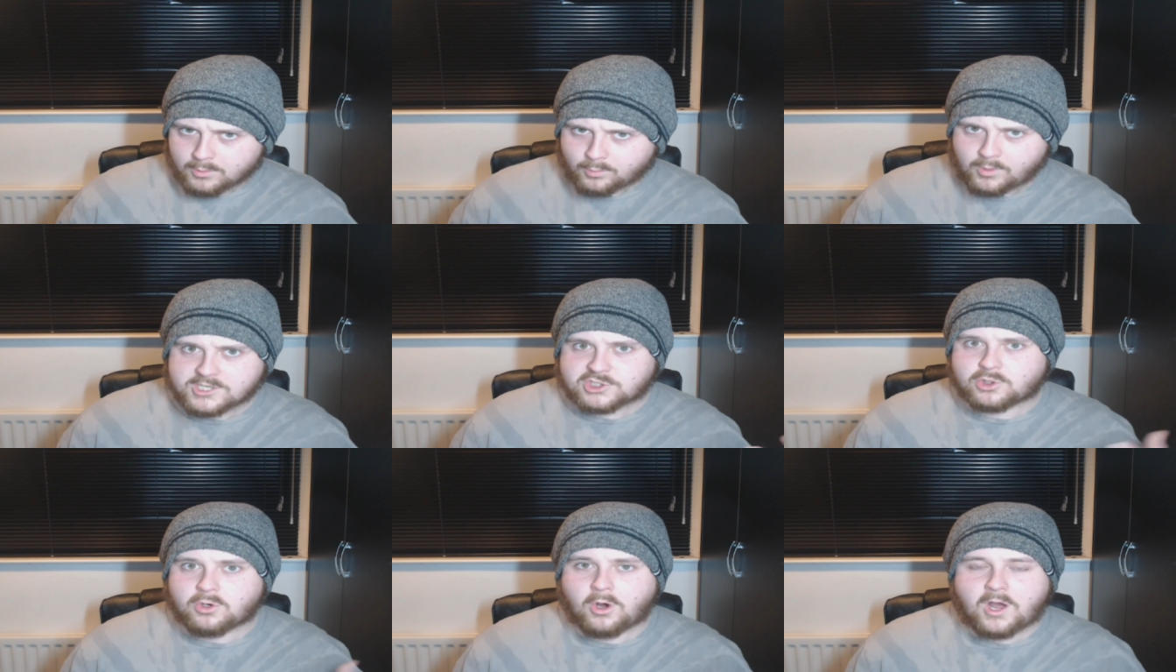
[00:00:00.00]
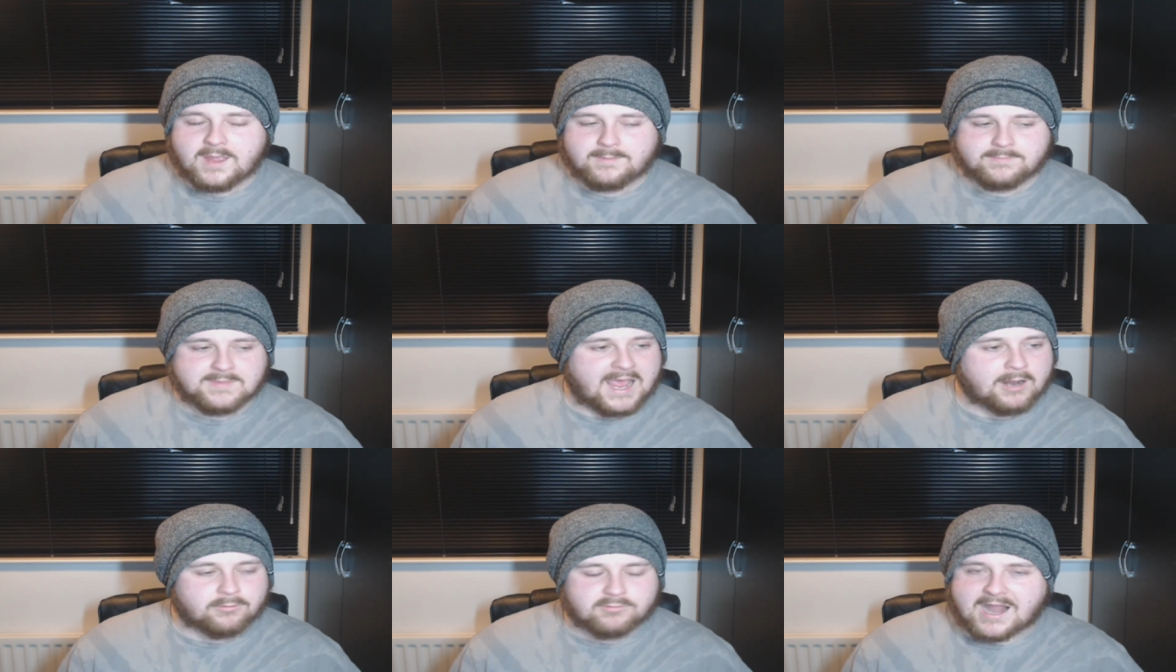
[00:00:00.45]
which got
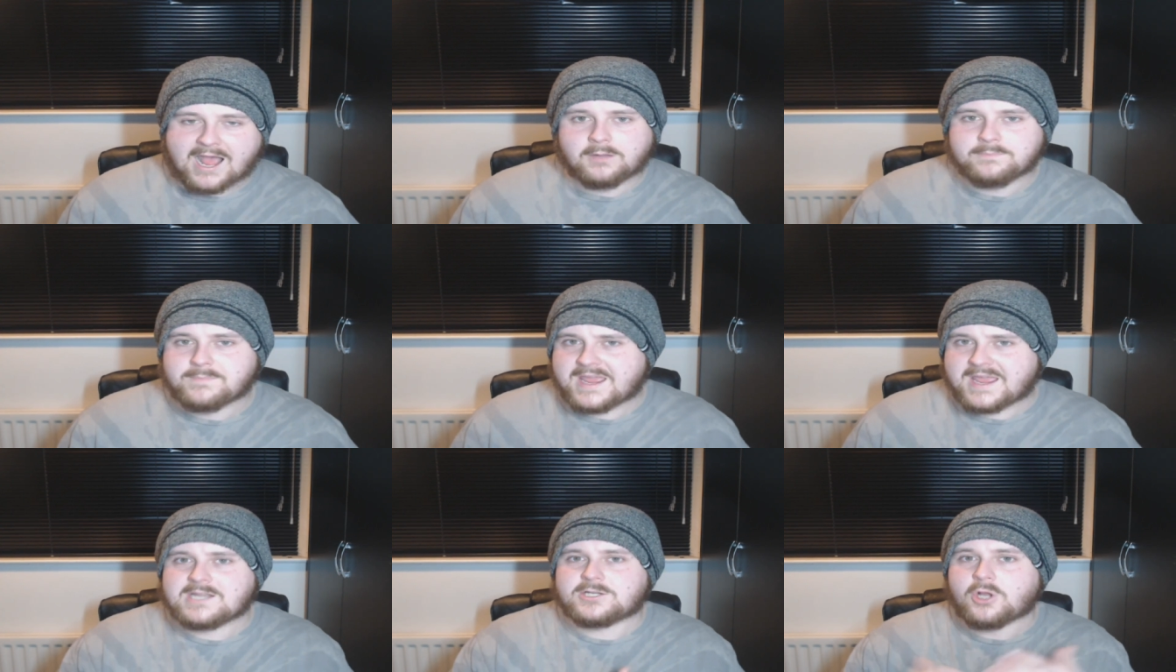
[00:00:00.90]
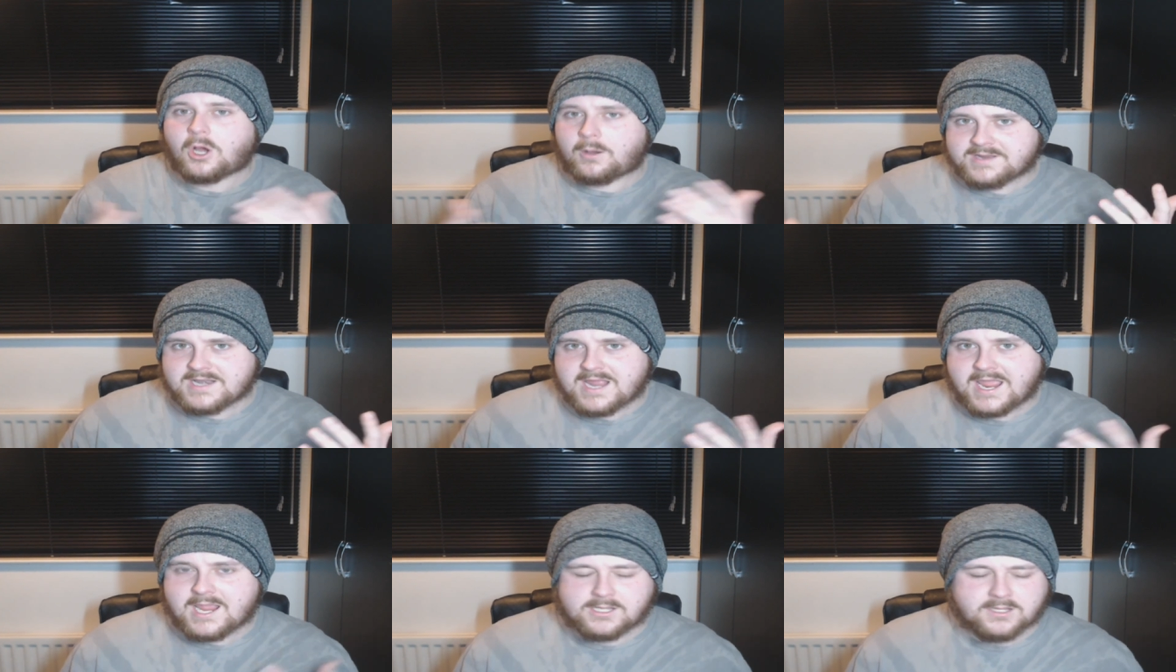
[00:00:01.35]
him that round, but he
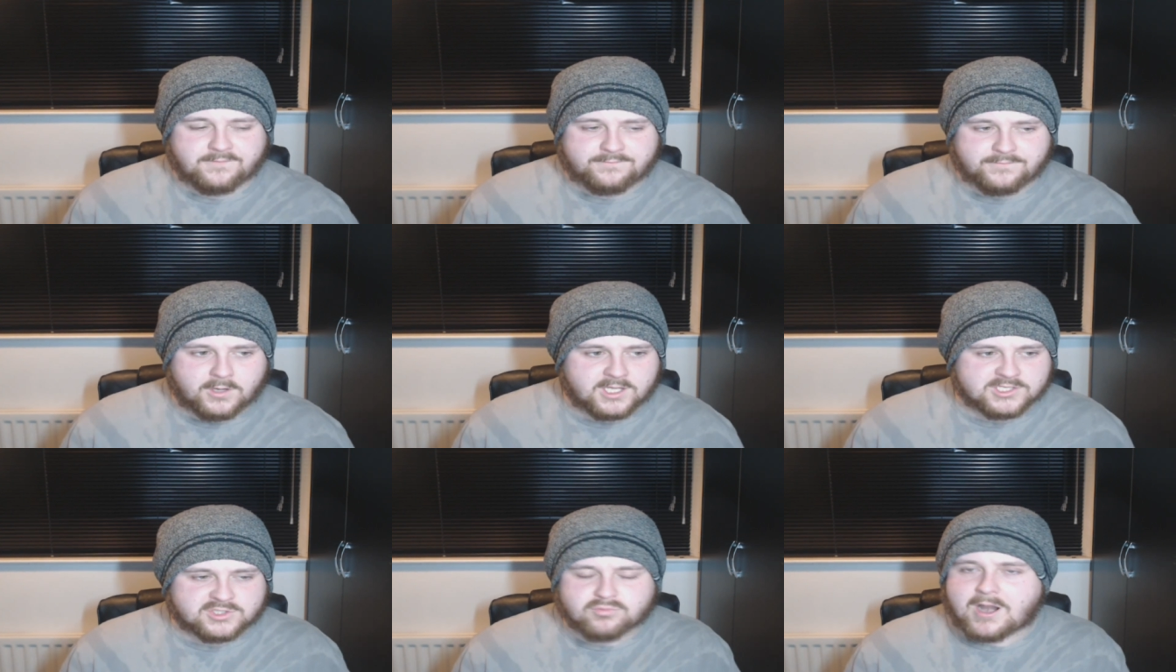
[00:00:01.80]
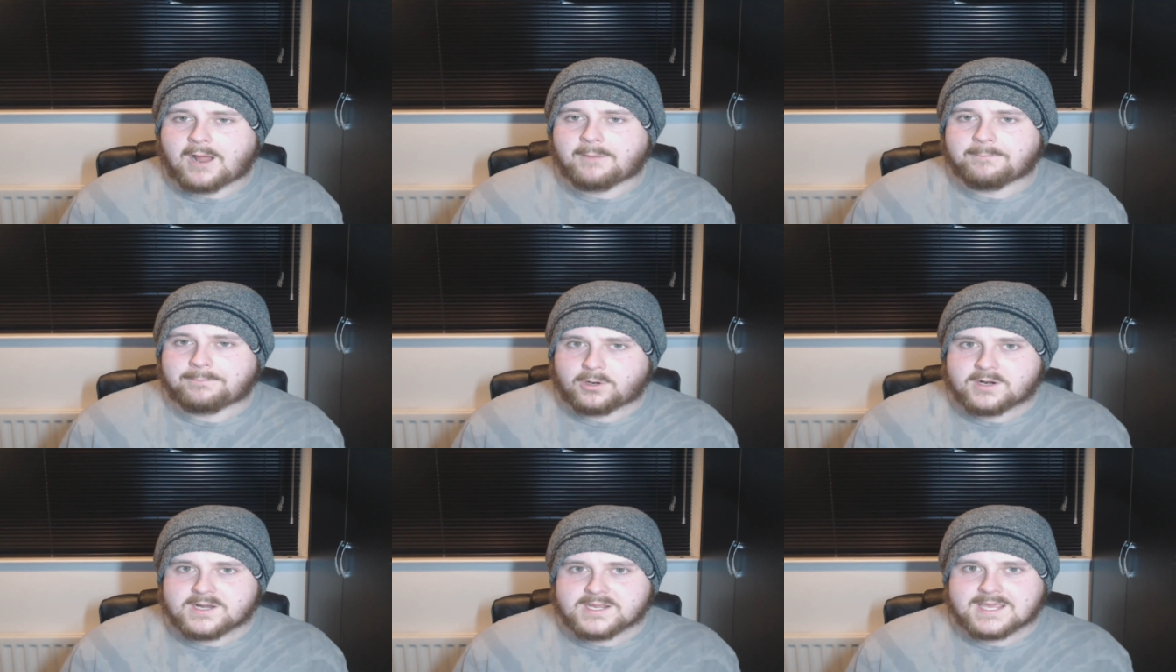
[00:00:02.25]
dominated the first
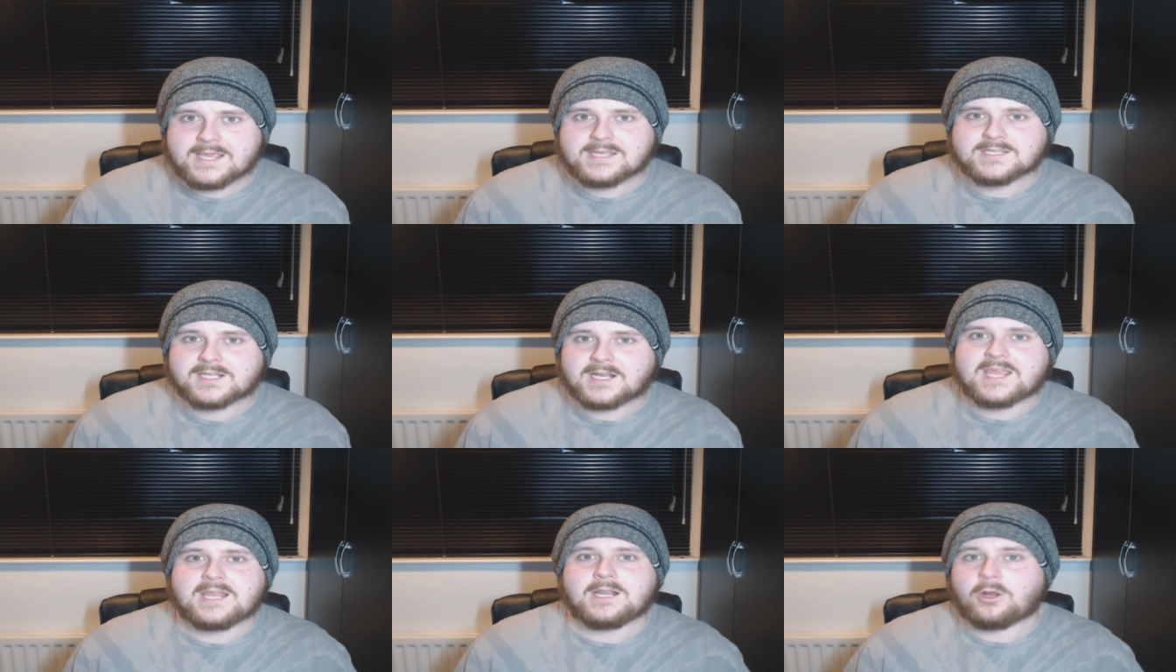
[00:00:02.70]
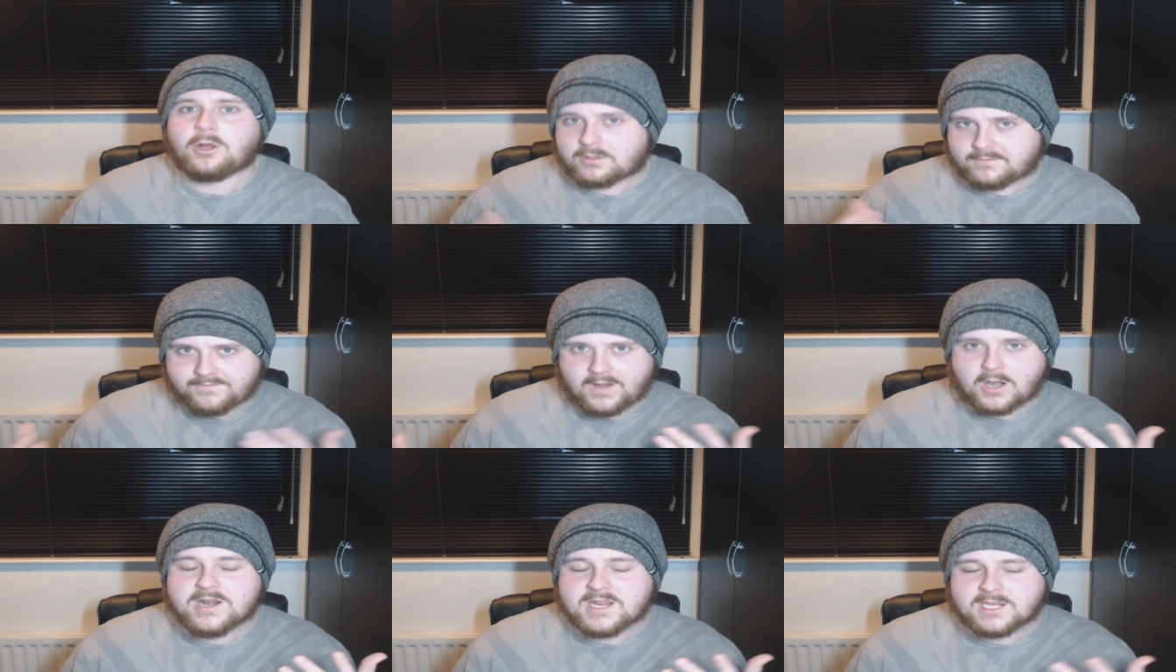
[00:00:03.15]
round pretty easily, he
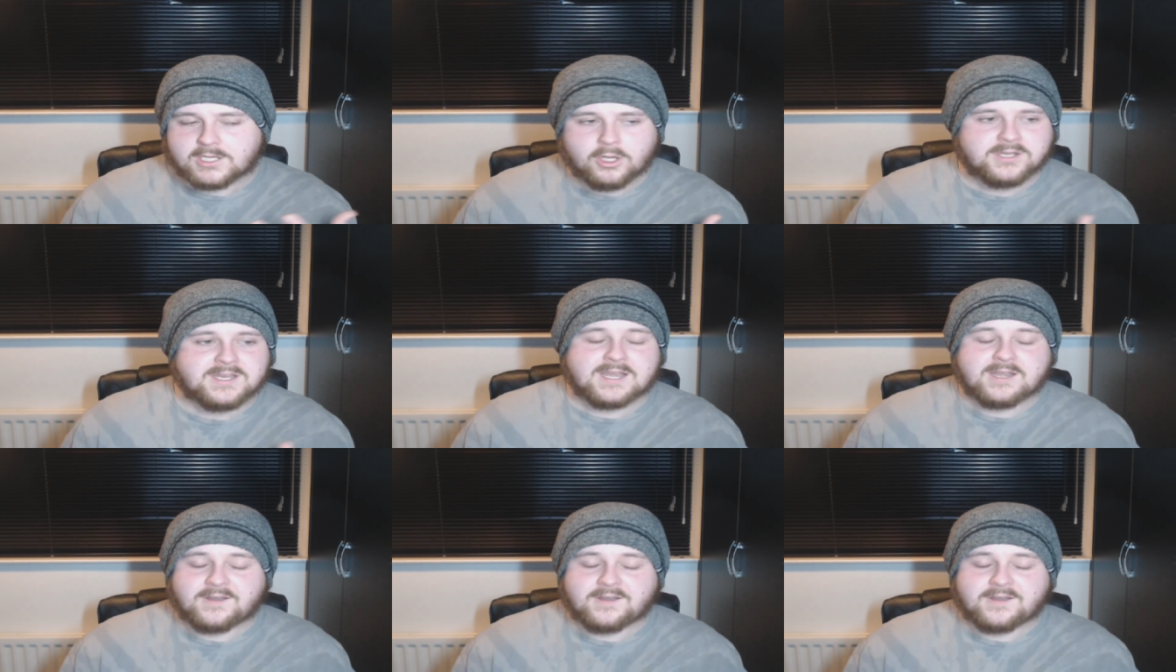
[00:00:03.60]
looked very good.